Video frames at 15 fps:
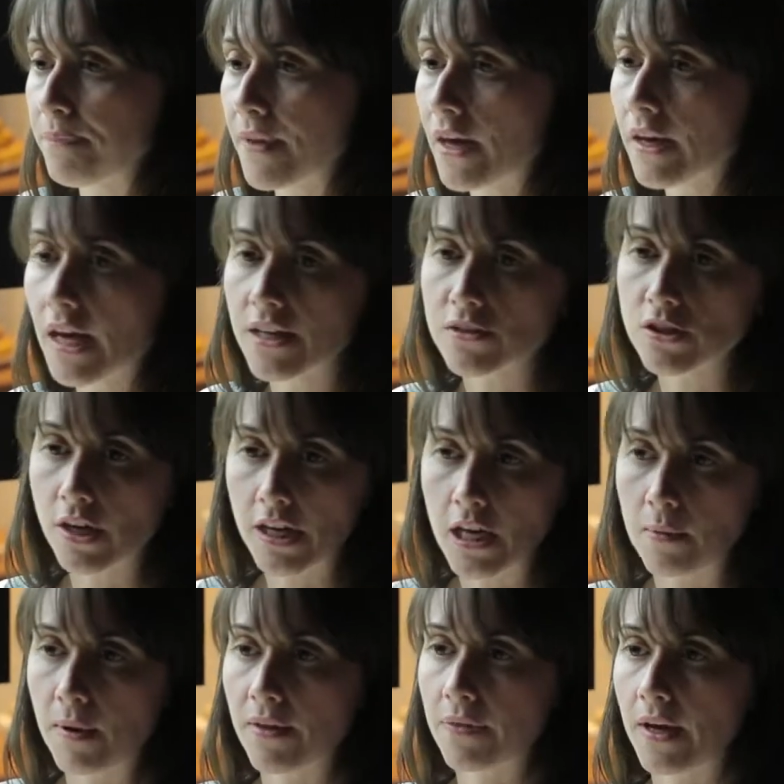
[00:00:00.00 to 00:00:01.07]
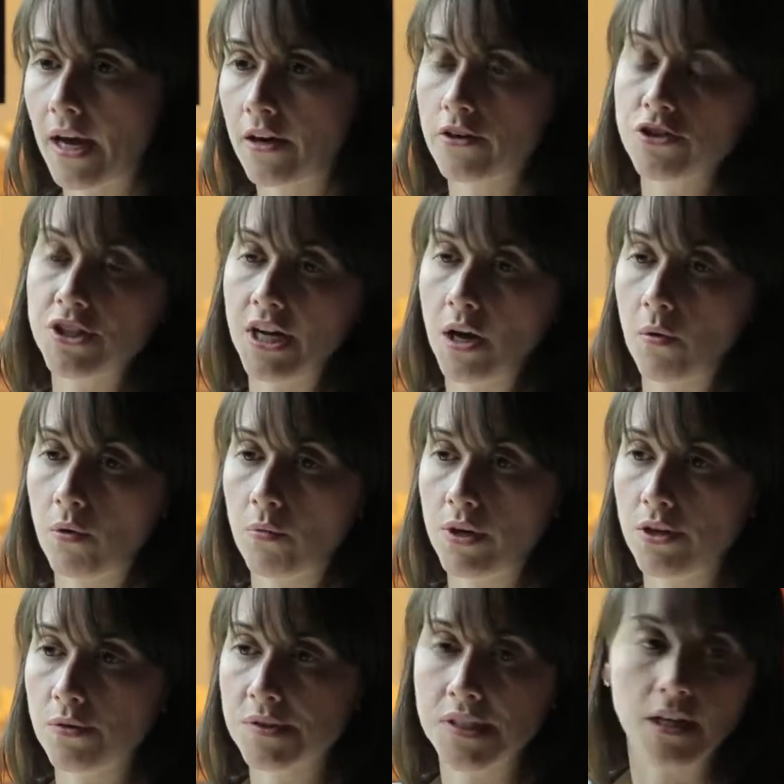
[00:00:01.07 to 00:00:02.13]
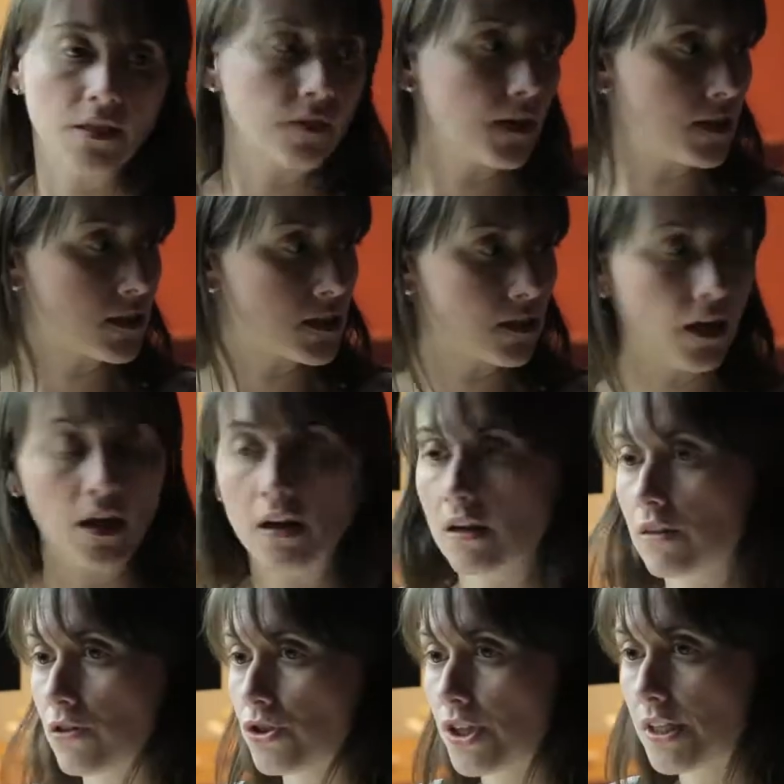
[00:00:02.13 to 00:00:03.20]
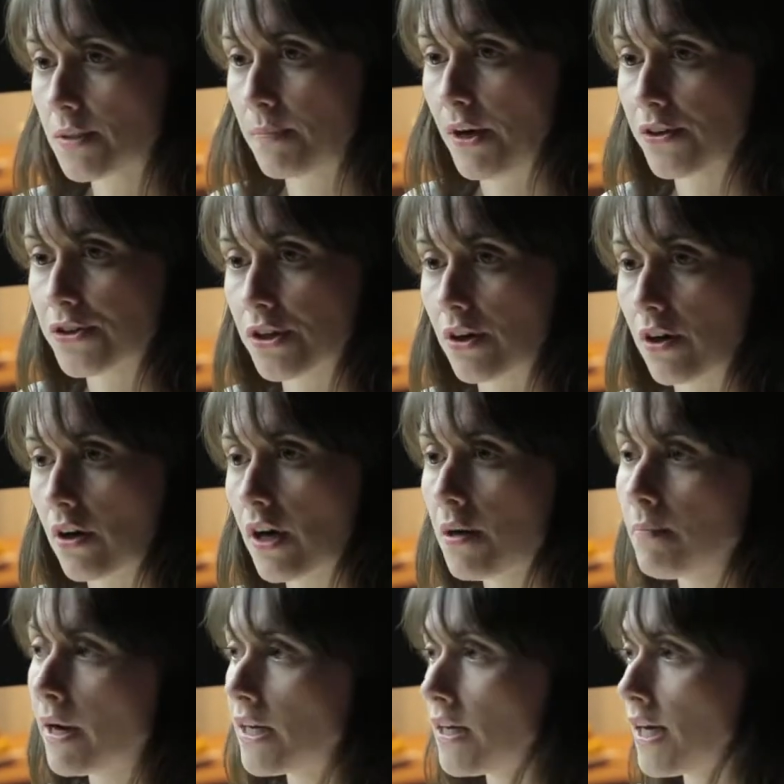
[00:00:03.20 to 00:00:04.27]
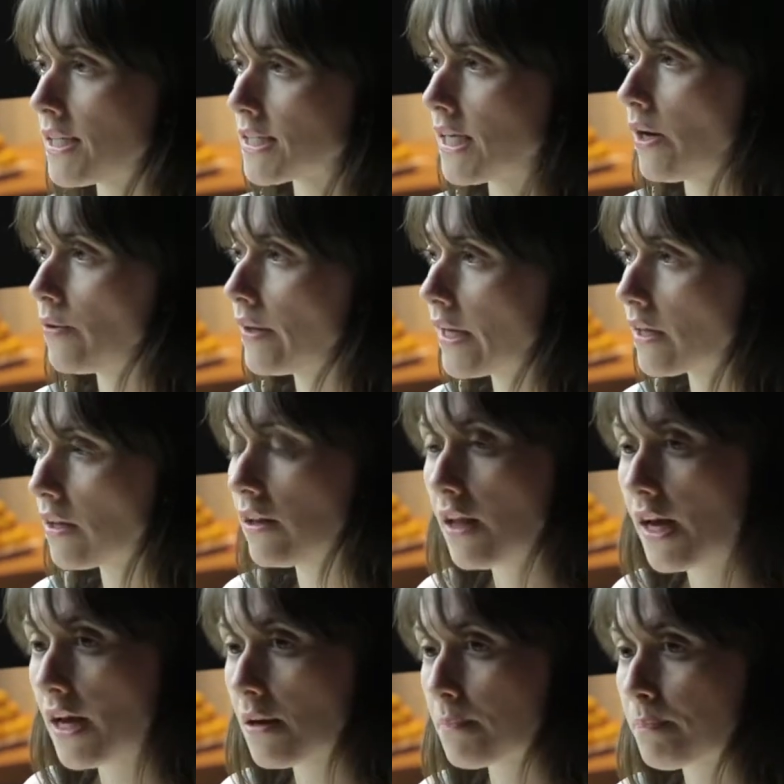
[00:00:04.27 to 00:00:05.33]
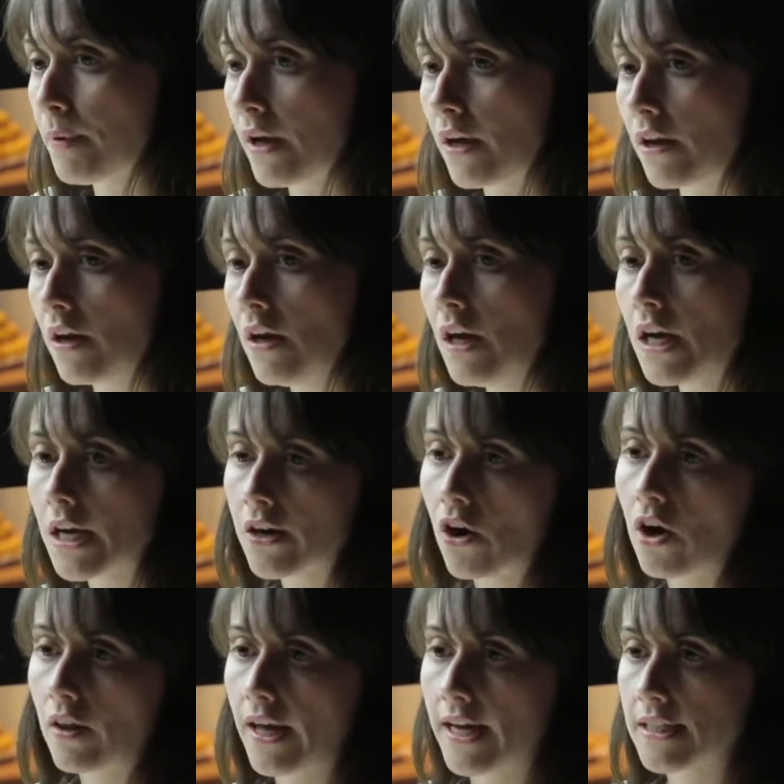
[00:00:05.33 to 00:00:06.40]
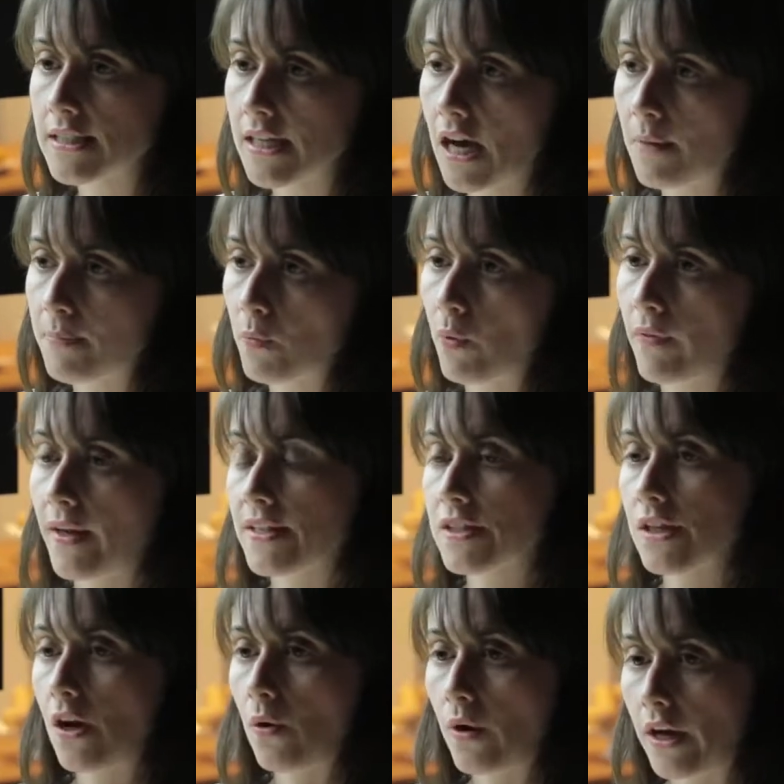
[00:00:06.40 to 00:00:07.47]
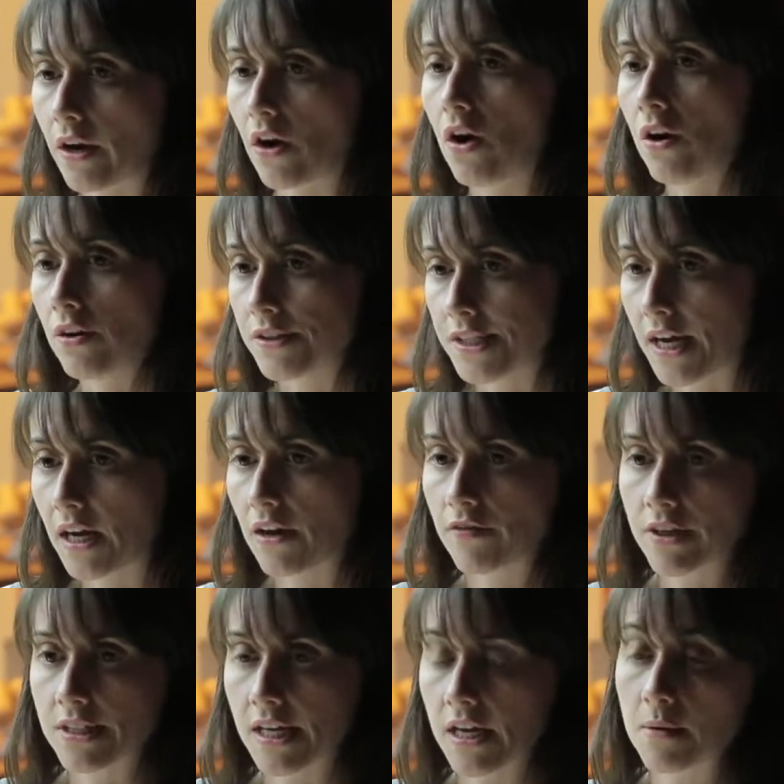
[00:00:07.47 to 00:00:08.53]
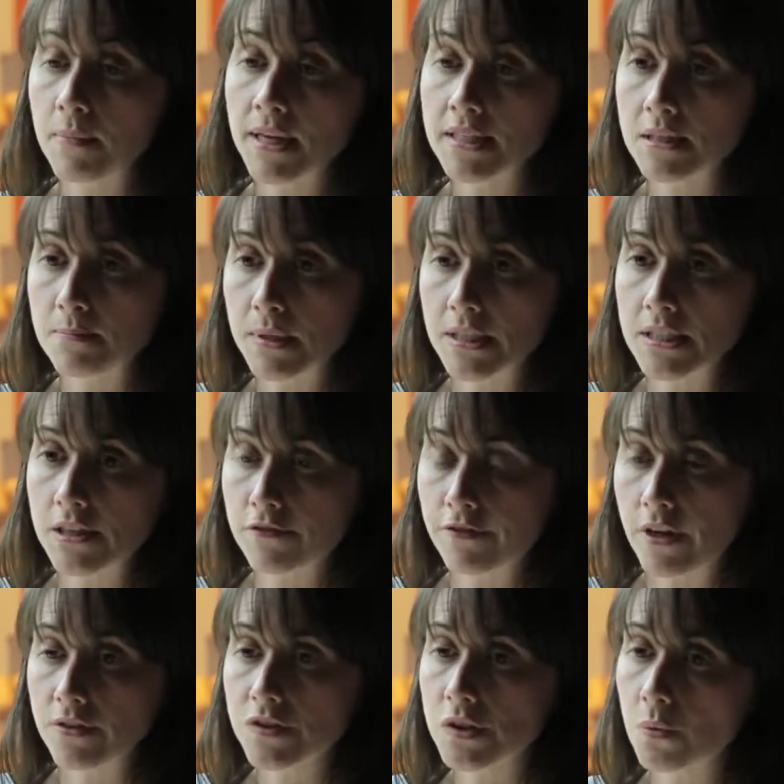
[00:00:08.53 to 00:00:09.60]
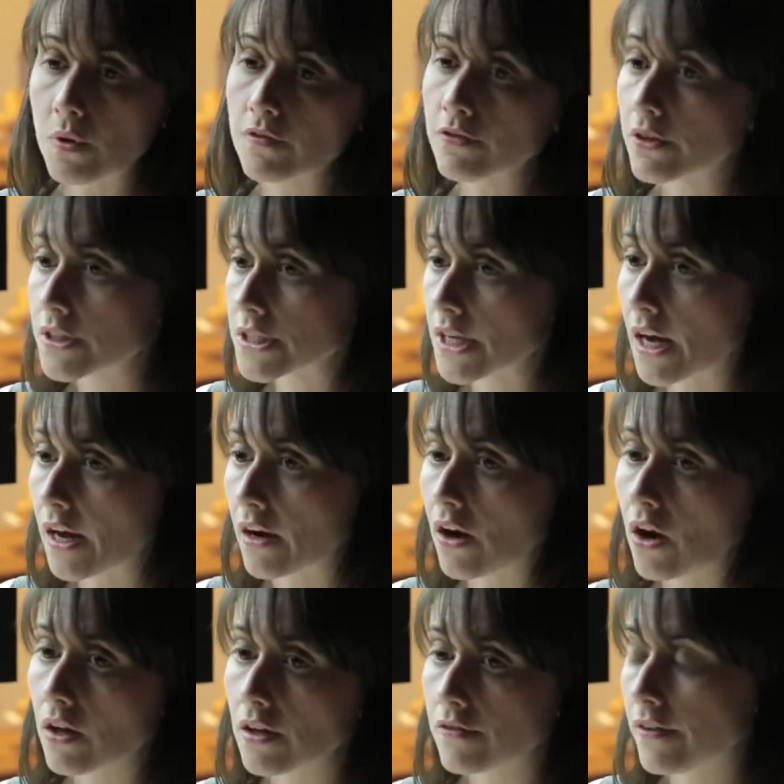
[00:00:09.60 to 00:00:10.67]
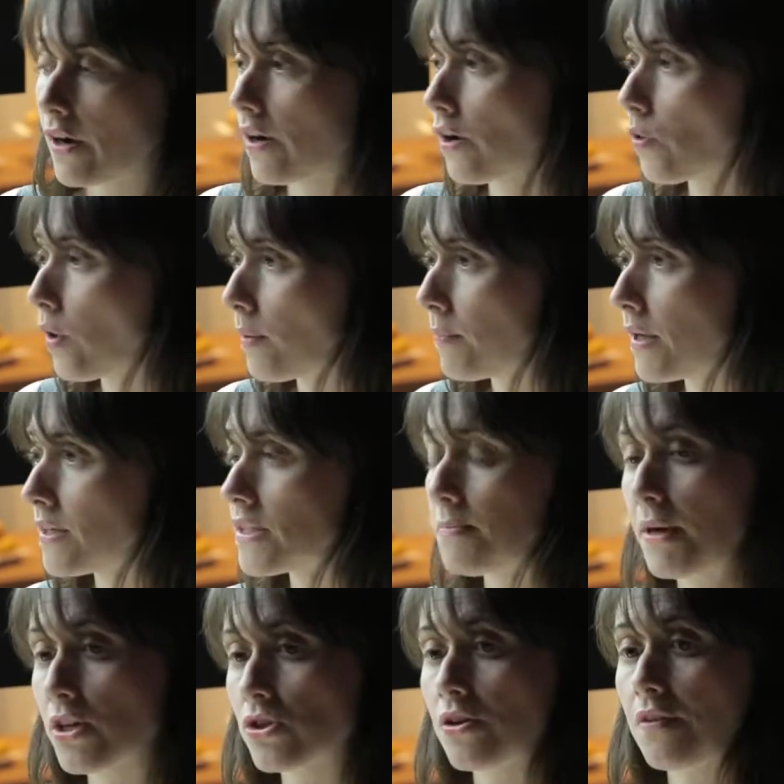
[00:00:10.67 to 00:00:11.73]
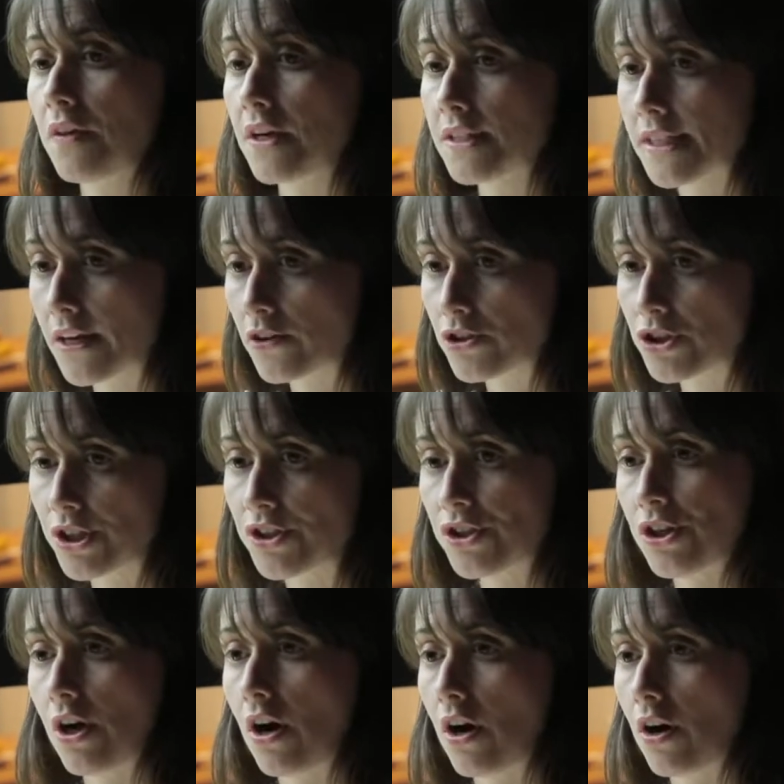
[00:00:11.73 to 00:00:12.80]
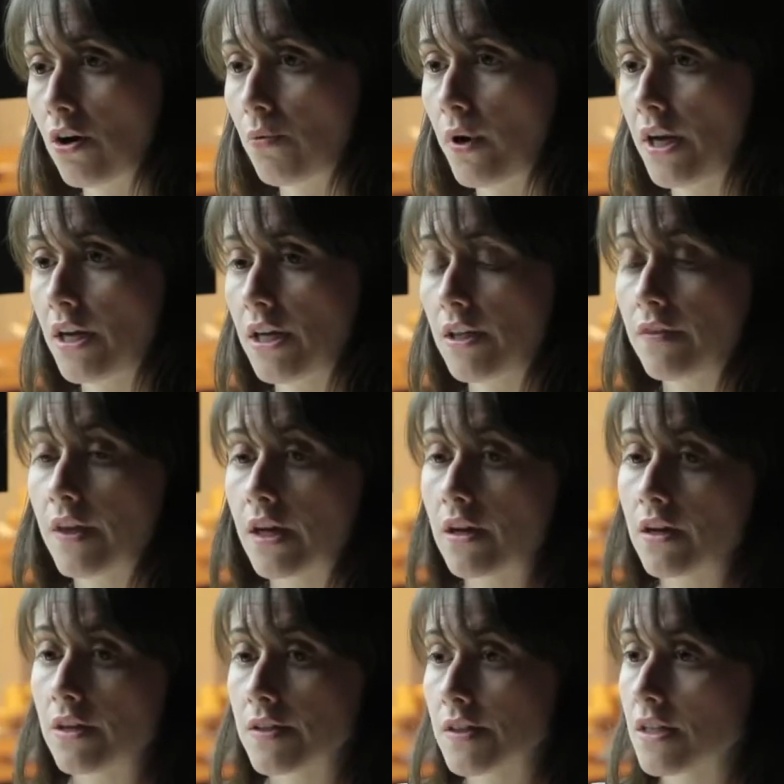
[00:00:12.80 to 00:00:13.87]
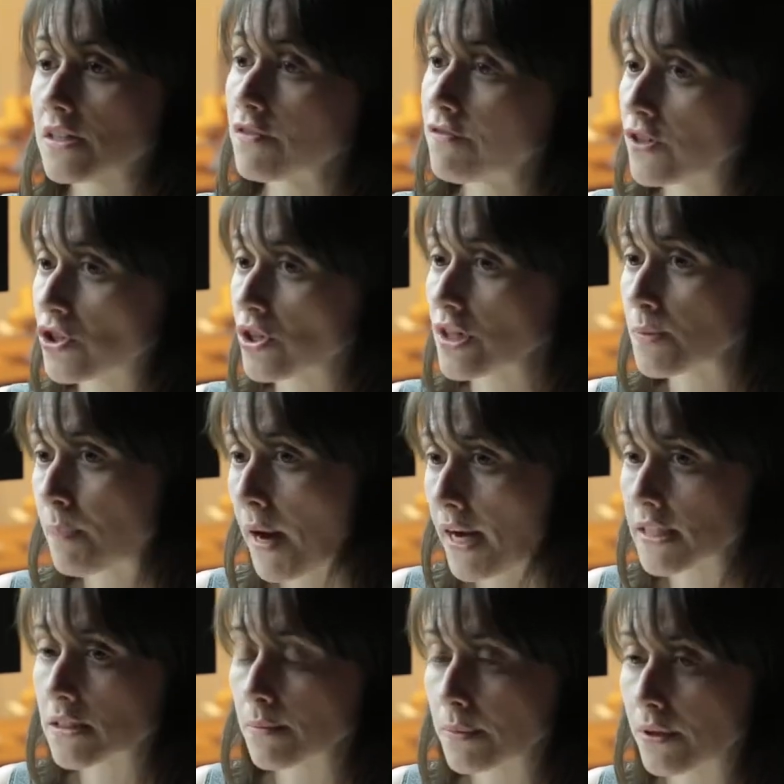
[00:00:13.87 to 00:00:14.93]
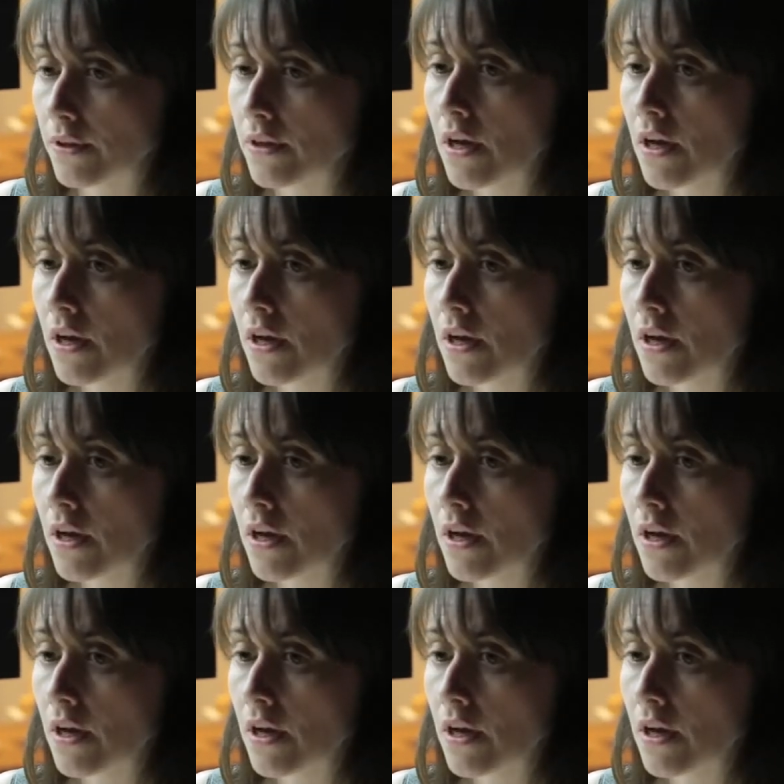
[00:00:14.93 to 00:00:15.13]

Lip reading: Again, talking about the energy, how we're reducing things like the cheese melter. It might not sound like a lot, but it all adds up, and when that's going all day, every day, it makes a big difference. So we've looked at all of our equipment to make sure that it's Energy Star rated, that it is as efficient as possible.